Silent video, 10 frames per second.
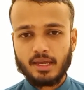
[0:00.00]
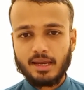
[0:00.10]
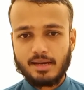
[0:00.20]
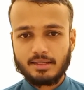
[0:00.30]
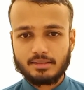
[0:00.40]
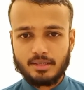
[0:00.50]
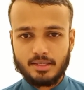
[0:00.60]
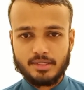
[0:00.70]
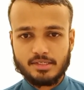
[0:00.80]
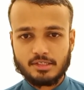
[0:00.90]
And the third
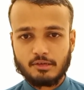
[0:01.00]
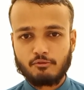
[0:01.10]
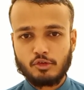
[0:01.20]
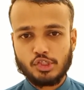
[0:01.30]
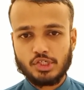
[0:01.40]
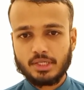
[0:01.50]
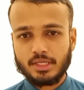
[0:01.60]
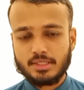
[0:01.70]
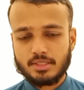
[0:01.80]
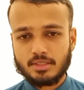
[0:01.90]
is future
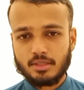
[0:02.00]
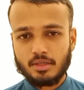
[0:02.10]
tense.